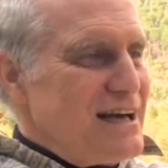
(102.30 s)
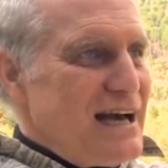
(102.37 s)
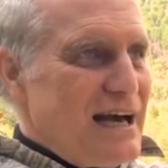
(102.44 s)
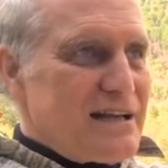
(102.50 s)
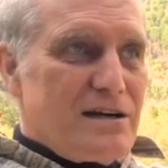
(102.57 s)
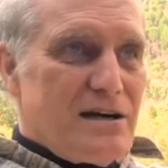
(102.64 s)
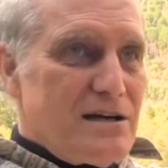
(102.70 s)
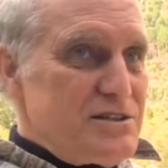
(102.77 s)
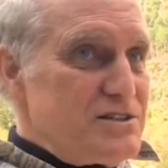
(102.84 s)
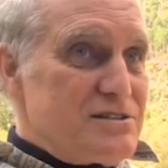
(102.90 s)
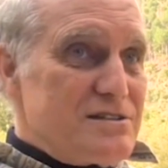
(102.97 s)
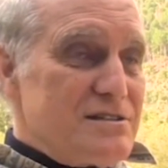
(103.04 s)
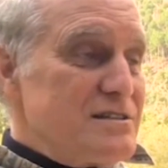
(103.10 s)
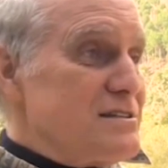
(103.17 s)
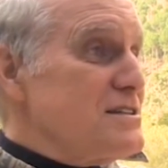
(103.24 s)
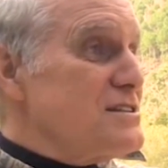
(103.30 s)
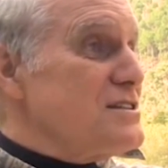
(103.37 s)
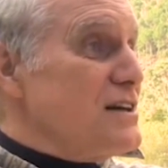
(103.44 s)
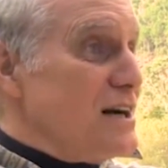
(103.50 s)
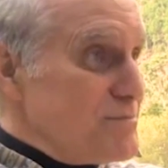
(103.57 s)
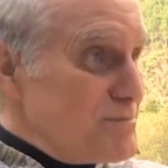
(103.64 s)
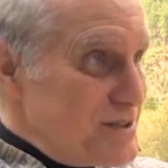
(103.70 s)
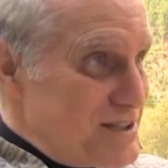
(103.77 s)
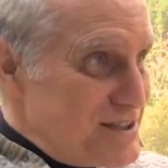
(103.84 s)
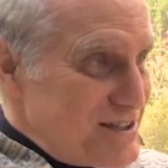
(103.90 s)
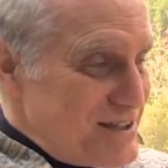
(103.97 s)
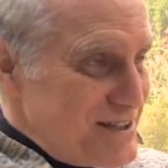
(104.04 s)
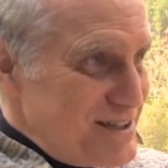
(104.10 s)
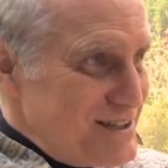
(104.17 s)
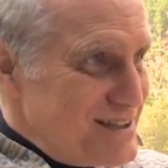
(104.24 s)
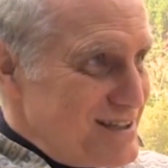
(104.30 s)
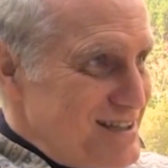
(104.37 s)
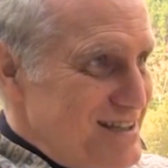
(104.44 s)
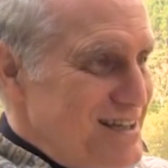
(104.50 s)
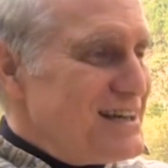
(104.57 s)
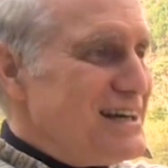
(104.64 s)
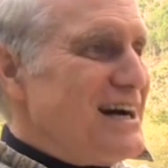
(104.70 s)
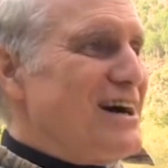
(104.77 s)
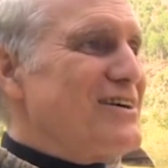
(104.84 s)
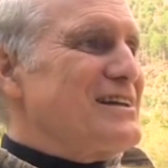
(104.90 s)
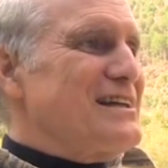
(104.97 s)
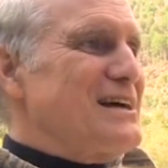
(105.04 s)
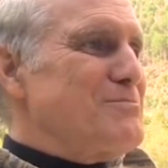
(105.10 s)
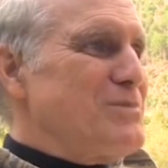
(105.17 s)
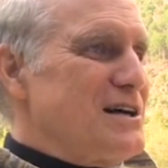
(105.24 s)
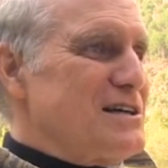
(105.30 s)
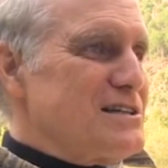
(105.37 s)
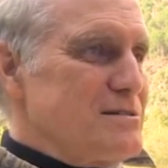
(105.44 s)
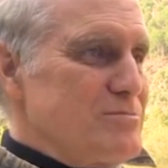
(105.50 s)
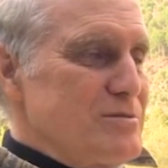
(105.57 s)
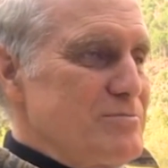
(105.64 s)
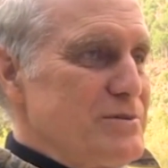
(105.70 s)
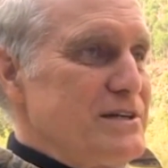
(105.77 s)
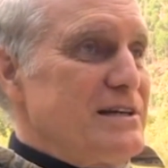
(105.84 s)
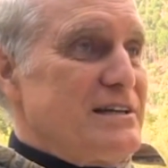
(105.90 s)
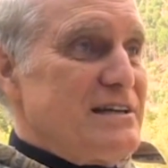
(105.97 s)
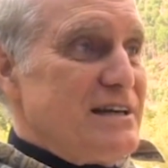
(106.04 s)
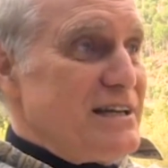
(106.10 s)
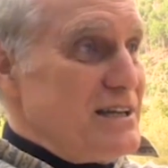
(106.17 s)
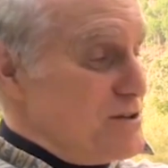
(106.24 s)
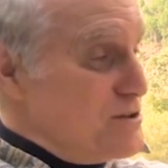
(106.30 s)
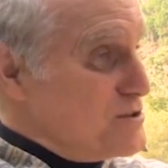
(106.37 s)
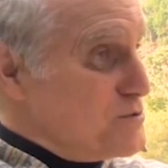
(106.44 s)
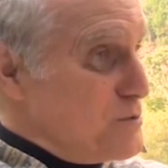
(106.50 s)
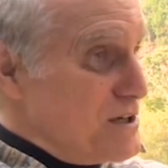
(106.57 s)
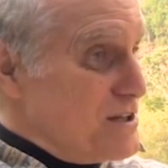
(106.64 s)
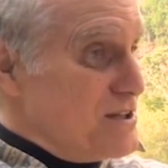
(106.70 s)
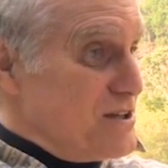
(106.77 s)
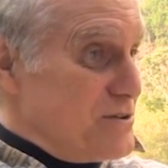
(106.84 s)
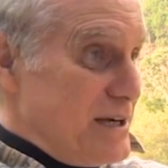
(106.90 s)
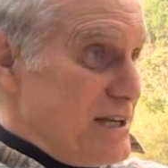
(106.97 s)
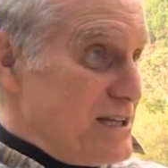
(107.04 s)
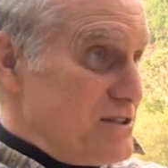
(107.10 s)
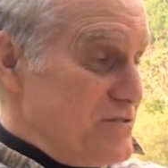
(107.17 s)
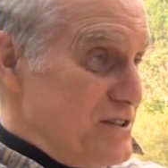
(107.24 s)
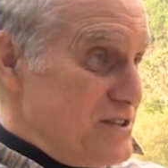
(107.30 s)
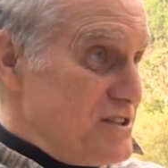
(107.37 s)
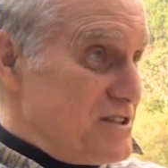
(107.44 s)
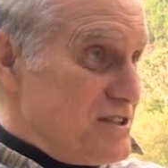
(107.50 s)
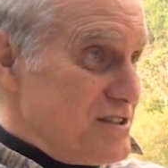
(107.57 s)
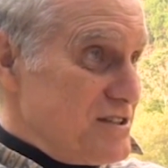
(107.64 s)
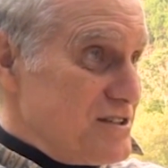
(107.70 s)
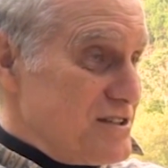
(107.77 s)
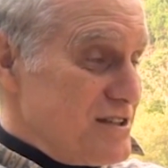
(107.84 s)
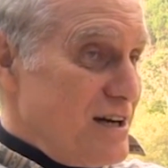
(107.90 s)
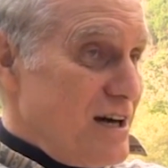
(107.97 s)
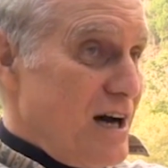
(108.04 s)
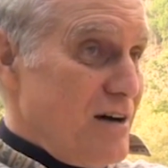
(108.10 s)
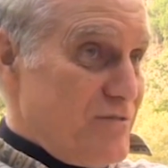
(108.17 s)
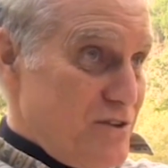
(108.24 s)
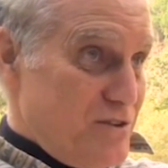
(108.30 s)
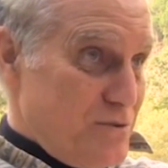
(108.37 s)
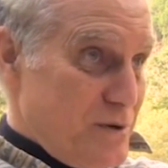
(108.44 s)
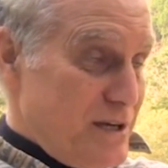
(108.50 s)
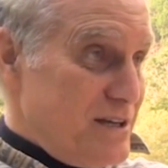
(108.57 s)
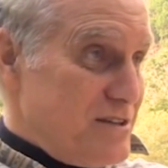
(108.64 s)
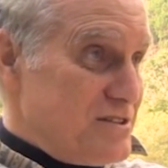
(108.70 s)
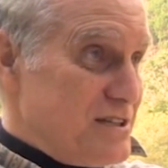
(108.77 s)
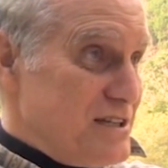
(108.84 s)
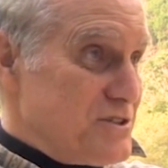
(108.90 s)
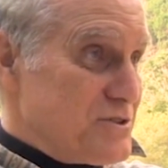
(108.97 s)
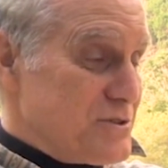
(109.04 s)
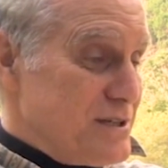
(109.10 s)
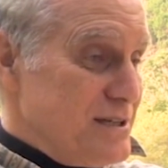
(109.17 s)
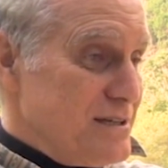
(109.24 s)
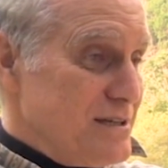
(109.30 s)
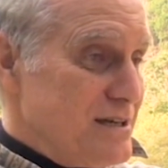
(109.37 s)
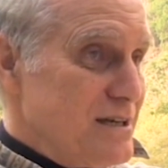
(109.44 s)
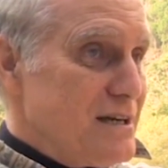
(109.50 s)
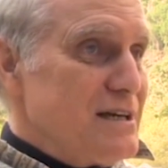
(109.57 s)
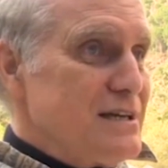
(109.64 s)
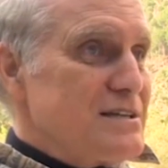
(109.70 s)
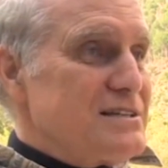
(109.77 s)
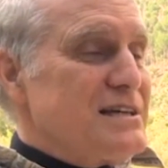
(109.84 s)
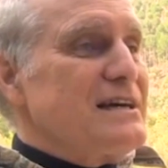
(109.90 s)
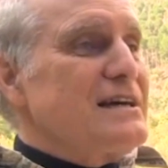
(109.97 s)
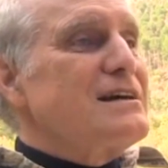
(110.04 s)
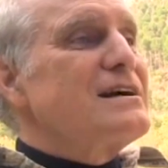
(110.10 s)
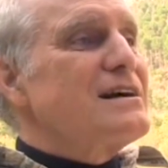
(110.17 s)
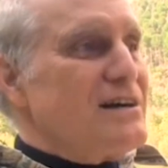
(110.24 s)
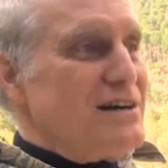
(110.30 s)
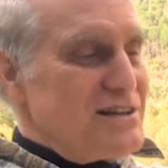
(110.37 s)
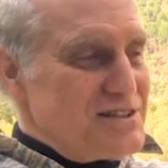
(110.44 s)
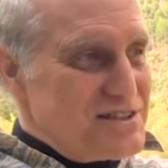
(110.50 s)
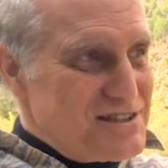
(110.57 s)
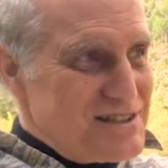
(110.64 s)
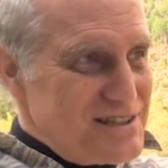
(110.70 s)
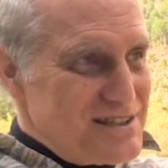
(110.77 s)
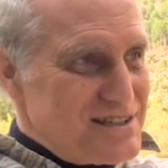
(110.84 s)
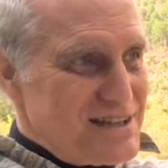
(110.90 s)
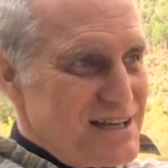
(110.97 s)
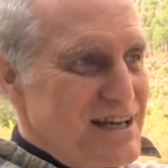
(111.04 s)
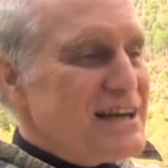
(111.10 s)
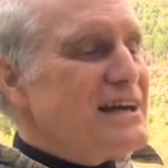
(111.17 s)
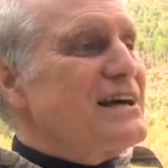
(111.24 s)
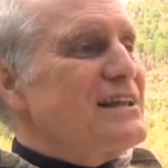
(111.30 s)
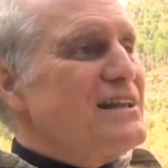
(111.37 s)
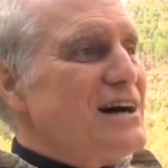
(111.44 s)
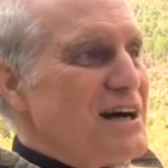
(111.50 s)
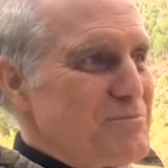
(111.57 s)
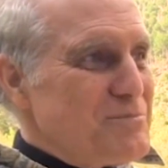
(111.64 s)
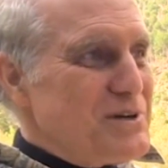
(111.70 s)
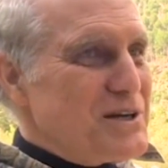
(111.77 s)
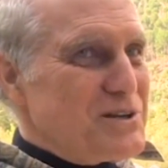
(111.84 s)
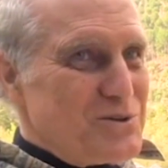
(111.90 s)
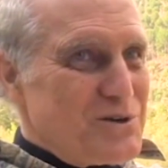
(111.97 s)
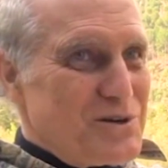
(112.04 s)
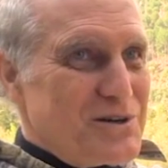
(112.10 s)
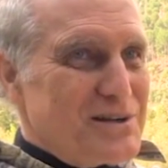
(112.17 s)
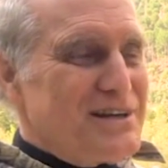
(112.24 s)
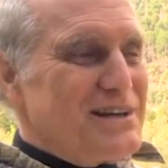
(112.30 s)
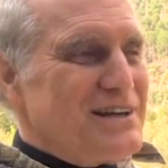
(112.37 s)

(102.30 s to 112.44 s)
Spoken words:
And consciousness is not material. How can that possibly be? And yet here was one of the greatest physicists of the 20th century saying consciousness cannot be ignored